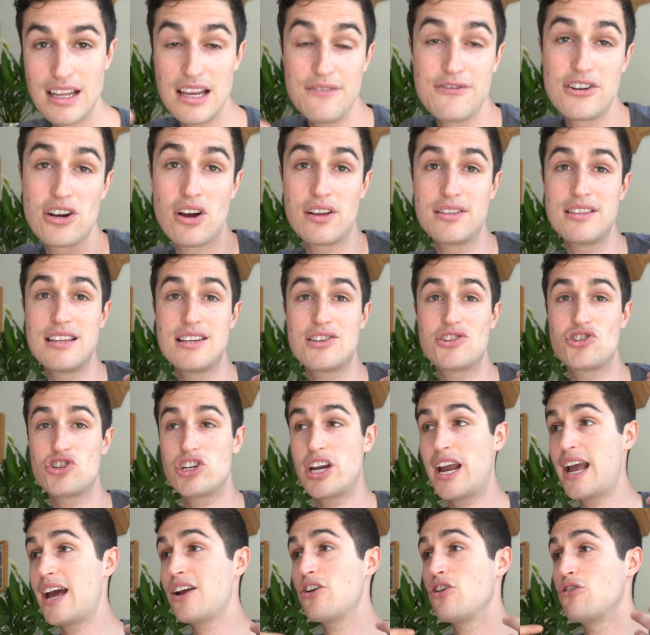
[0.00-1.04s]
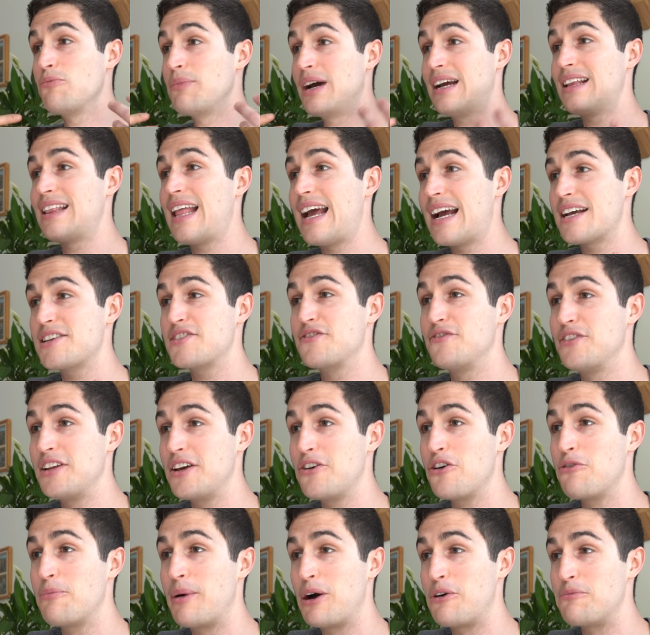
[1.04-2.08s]
Even on this channel, my last
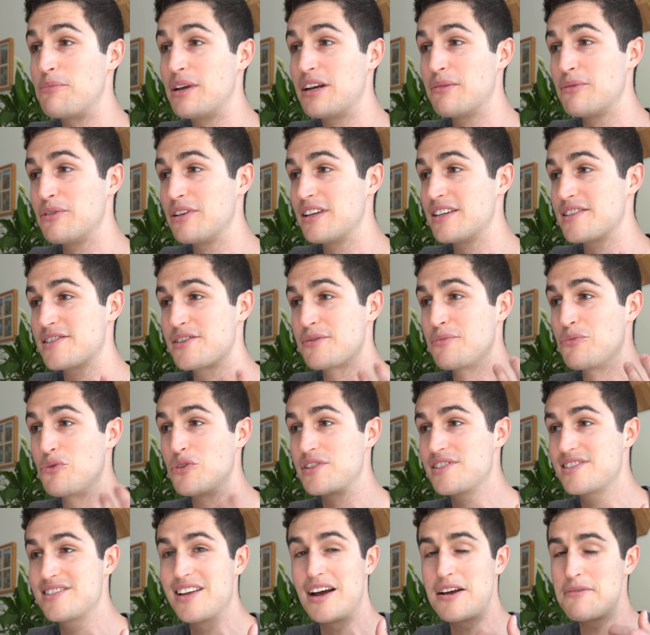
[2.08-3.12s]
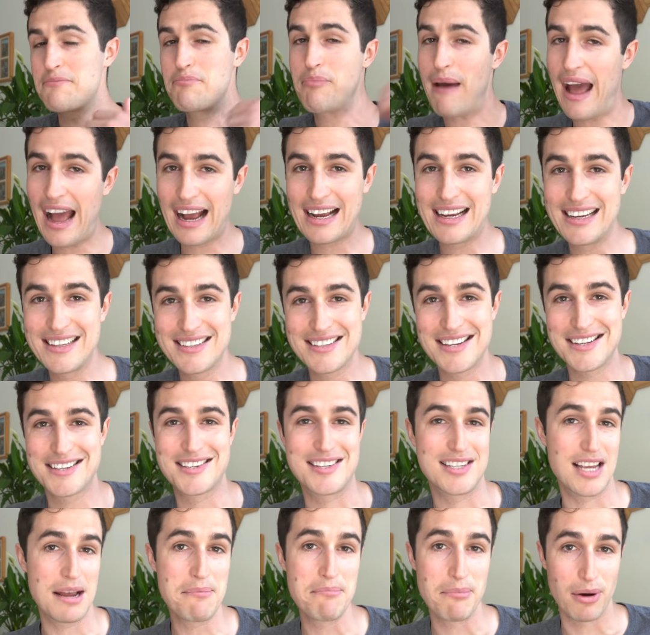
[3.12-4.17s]
video about minimalism was done back in
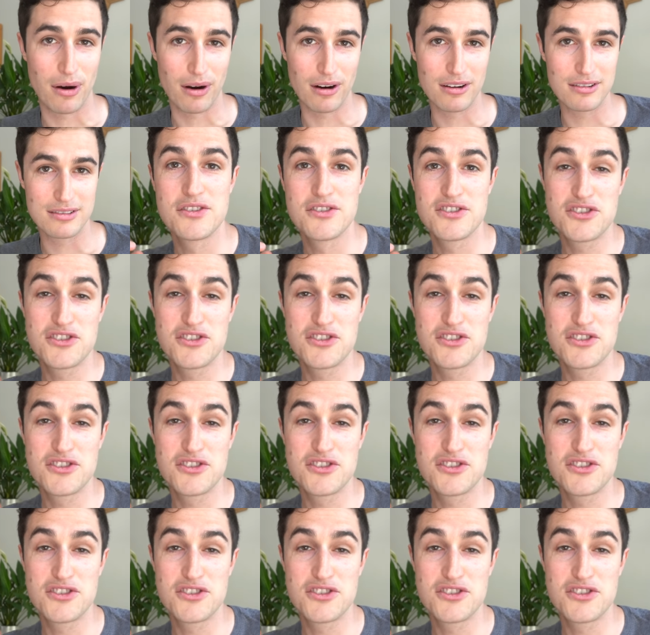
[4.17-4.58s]
December.